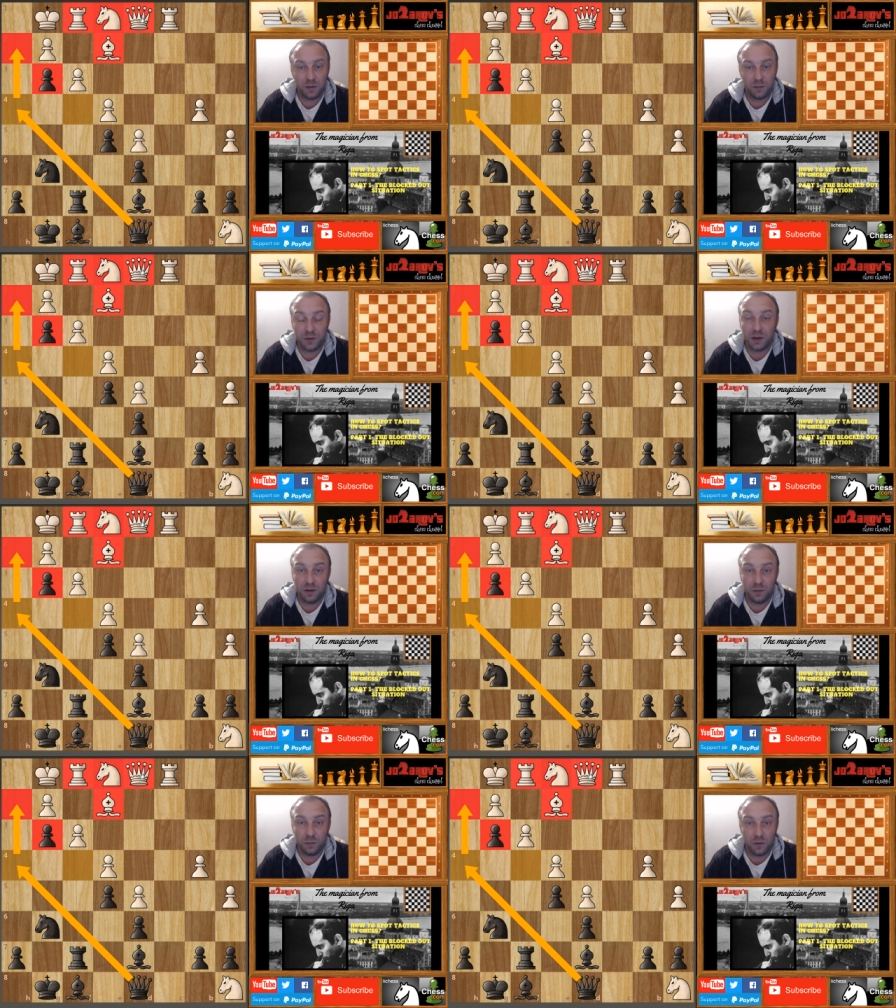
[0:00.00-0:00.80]
The
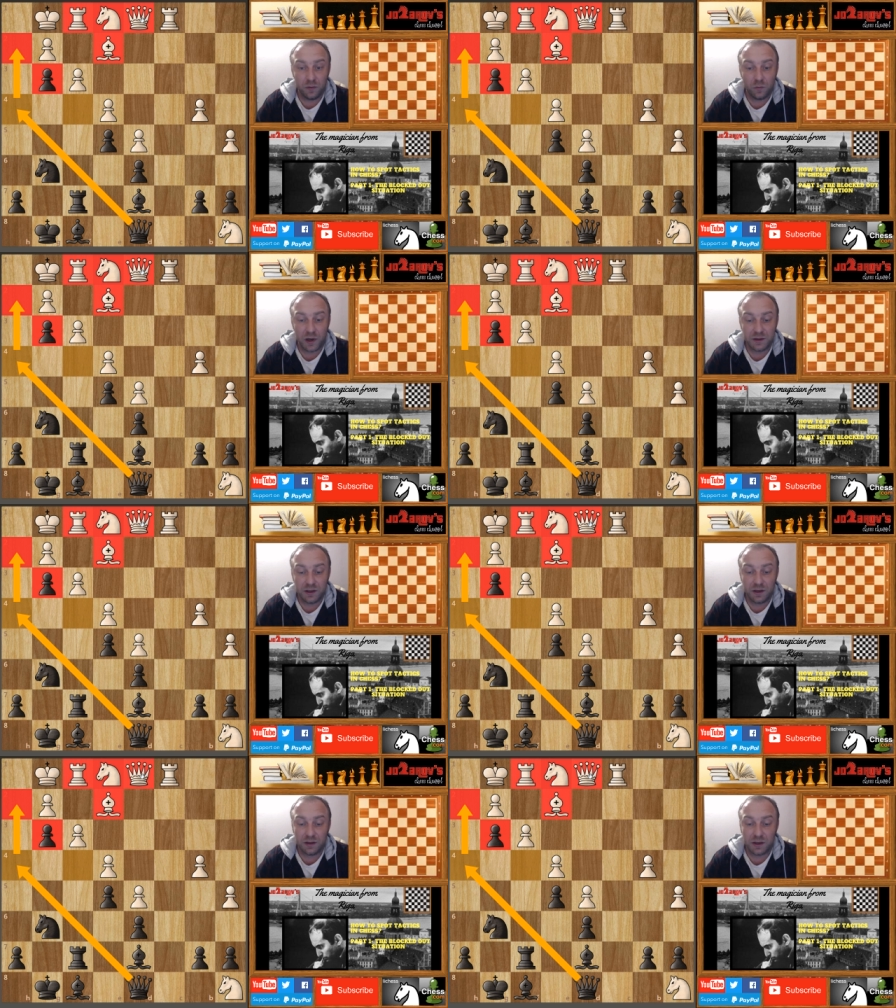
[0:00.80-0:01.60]
uh, white's
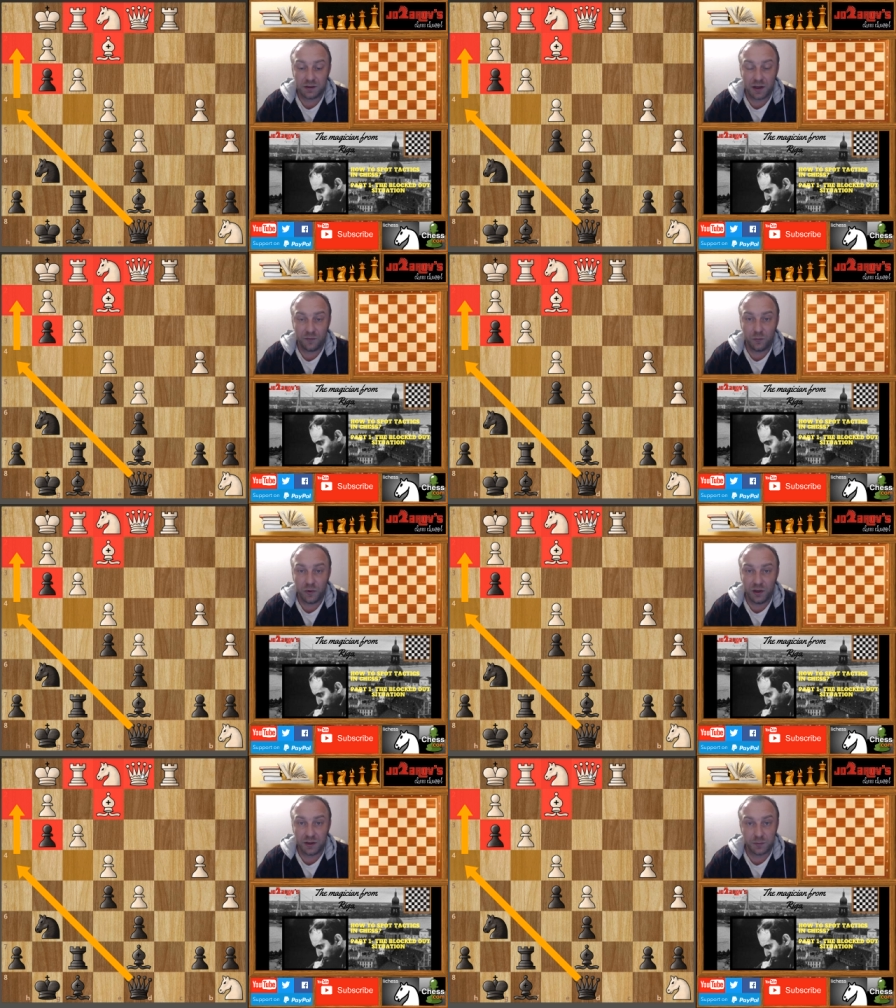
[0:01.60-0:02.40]
king doesn't have
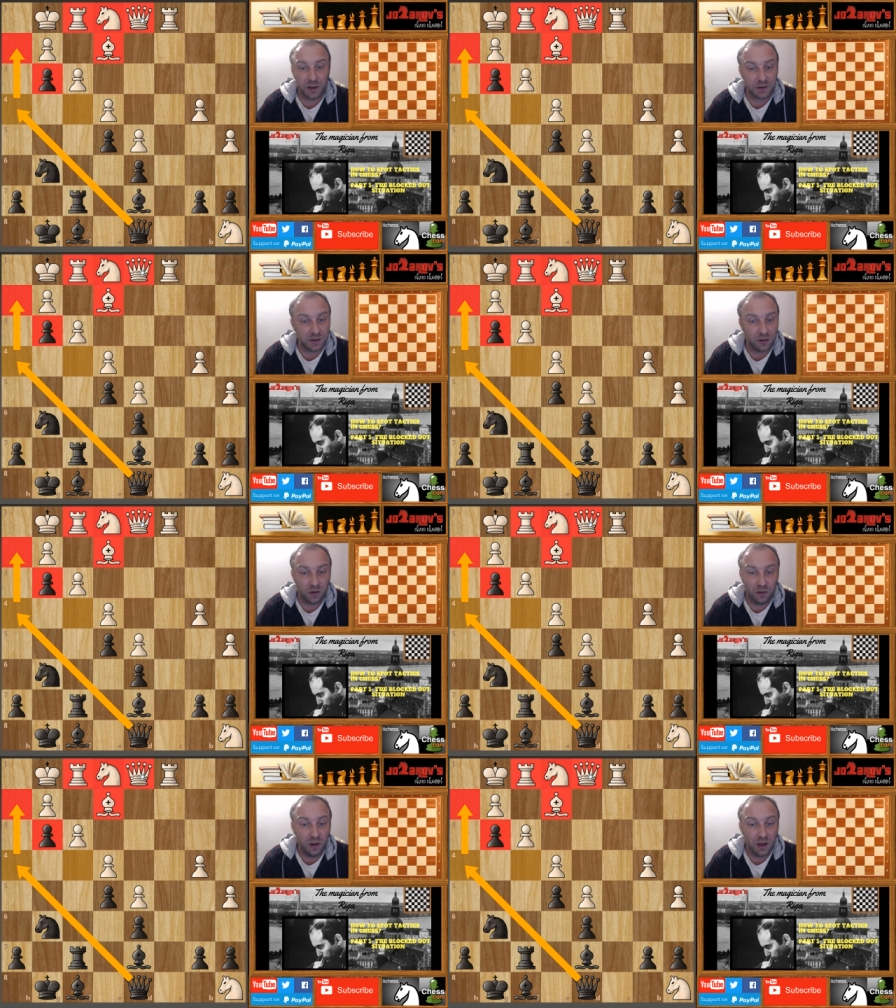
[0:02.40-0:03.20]
breathing space at
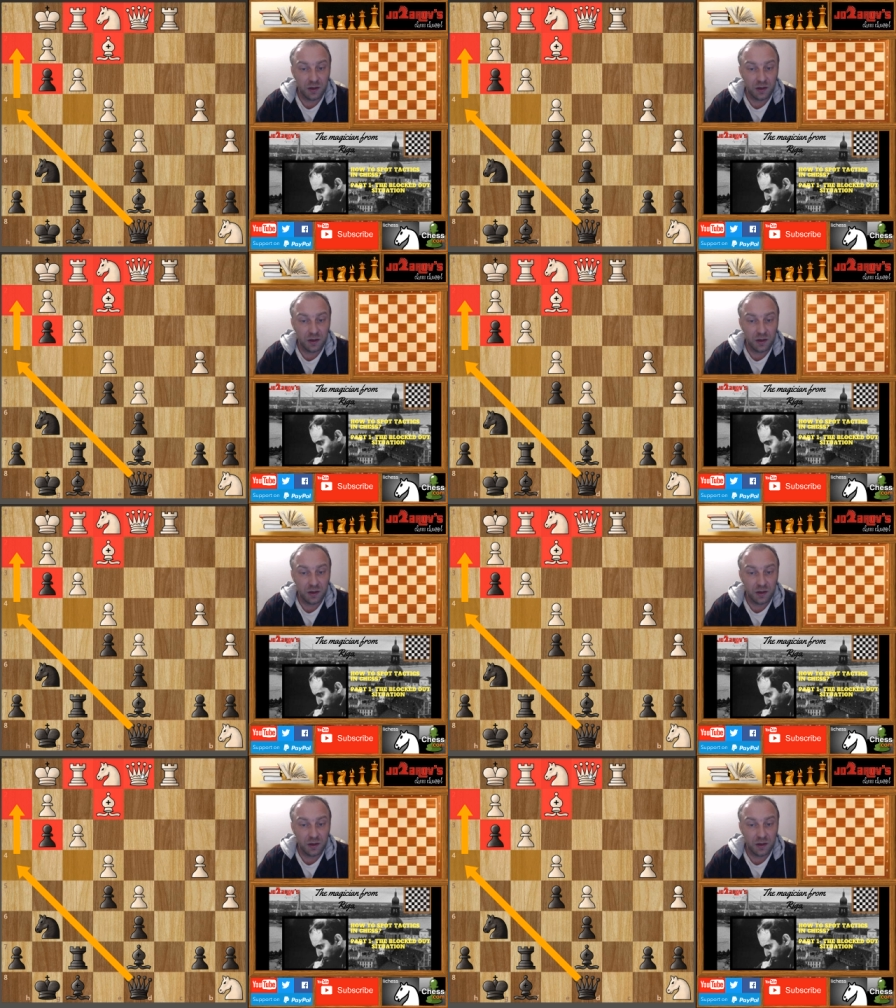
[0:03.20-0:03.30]
all.